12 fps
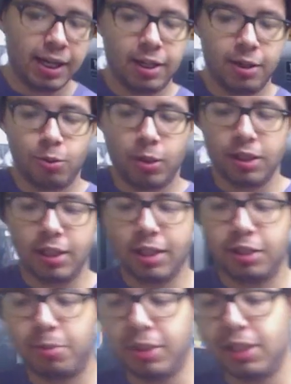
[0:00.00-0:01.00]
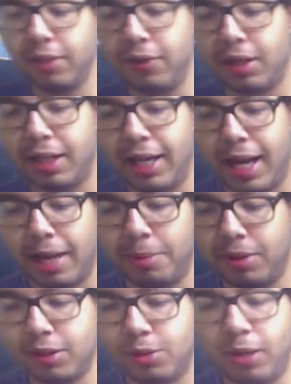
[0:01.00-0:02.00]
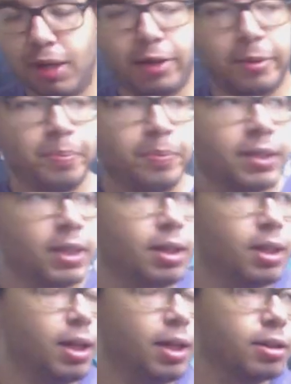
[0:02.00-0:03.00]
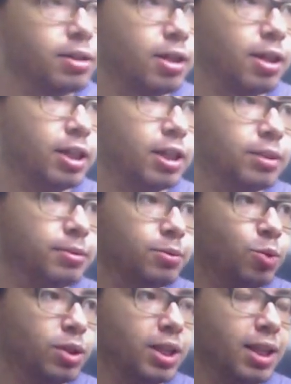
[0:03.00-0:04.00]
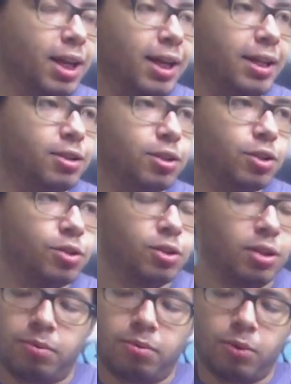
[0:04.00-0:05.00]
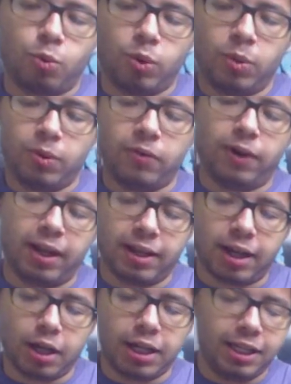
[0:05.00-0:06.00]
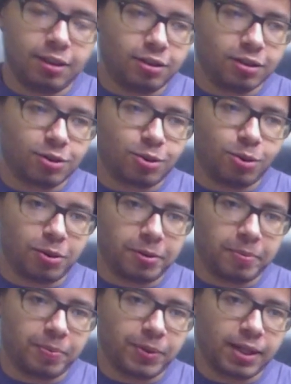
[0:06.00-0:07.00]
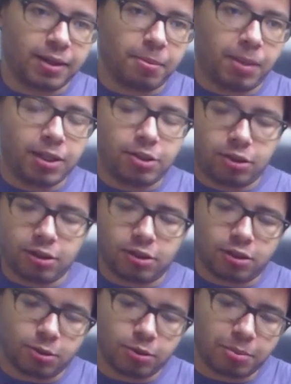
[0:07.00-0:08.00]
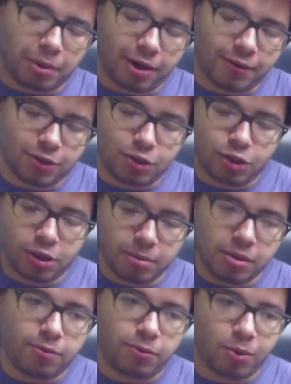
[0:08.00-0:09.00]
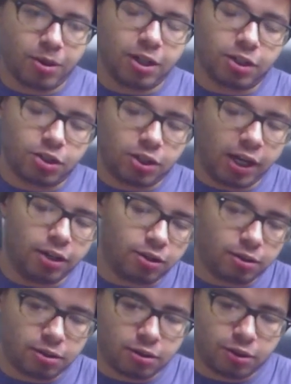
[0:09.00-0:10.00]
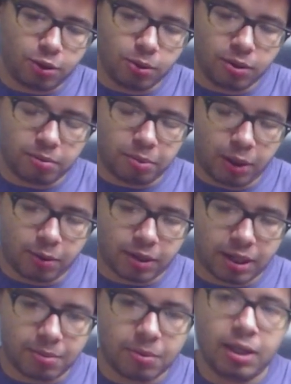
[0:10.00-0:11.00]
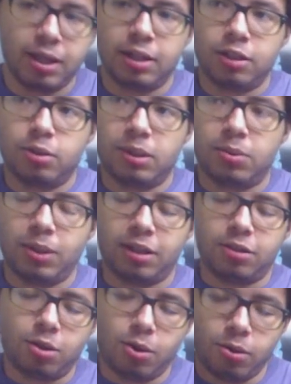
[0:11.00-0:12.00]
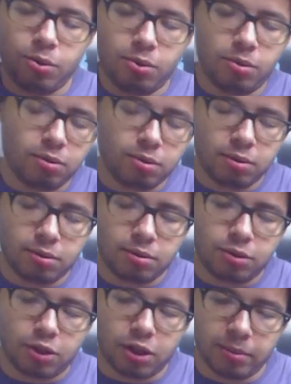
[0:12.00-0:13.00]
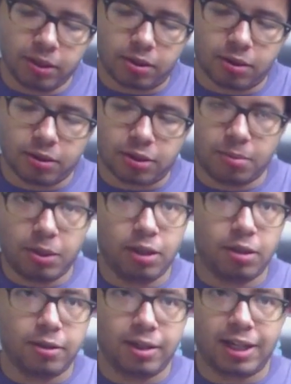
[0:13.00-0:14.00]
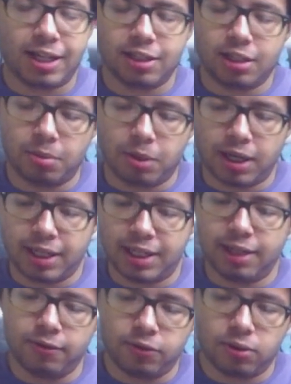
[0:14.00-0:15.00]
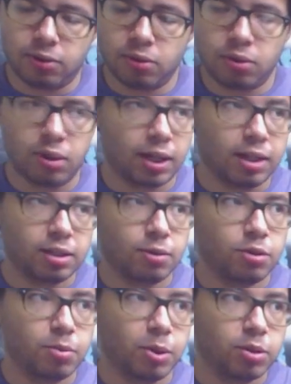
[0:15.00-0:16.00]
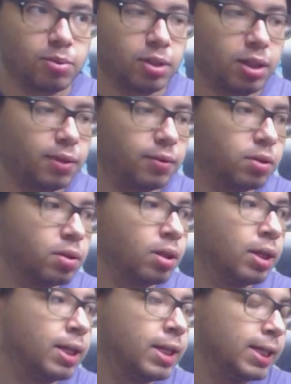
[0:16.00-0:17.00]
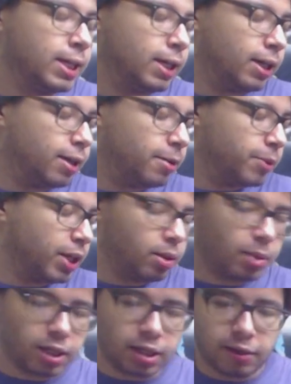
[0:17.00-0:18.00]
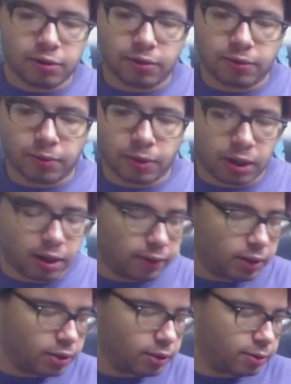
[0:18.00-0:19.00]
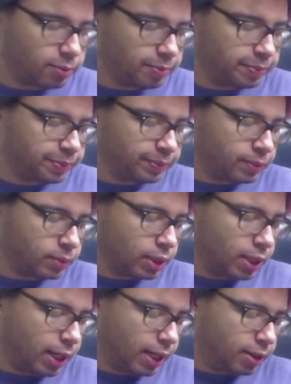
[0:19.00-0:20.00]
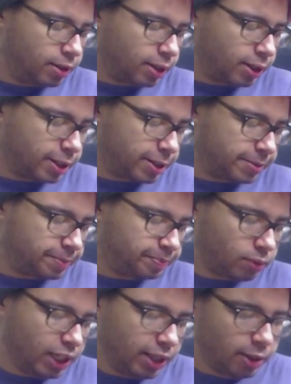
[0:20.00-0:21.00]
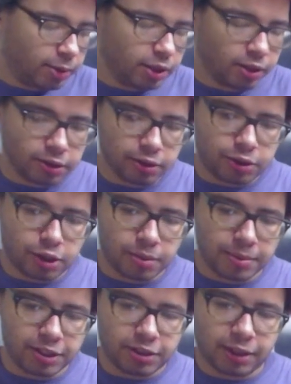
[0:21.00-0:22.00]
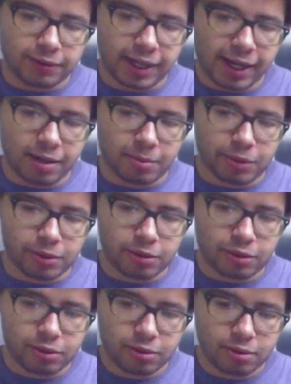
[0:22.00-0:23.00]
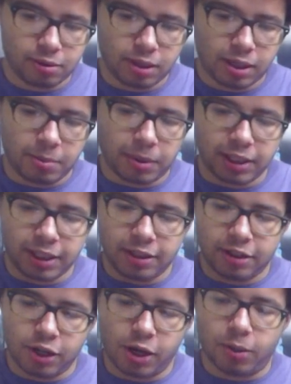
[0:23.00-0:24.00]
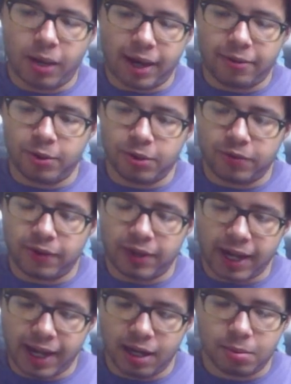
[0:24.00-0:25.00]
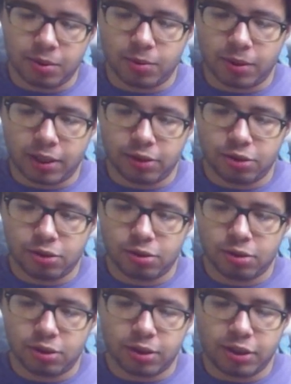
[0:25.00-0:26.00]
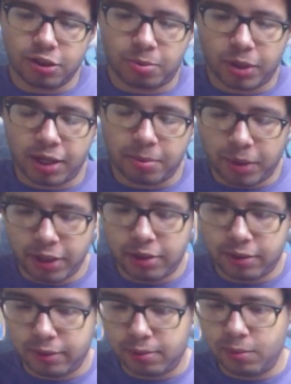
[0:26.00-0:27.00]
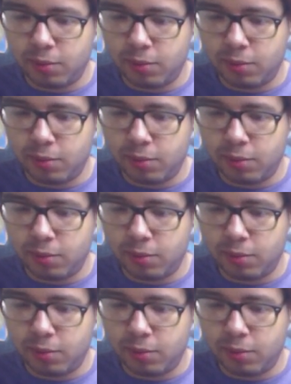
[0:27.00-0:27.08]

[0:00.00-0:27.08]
What specifically happened as well is with the lions is when we finally got into school, my sister was part of a German foreign exchange student program to which we had 2 German girls come here, and I guess they brought gifts. I guess they were supposed to bring gifts. And they brought gifts for all of us. And they were little German stuffed animals, but they didn't know what everyone's favorite animal was, so they just brought a bunch of them,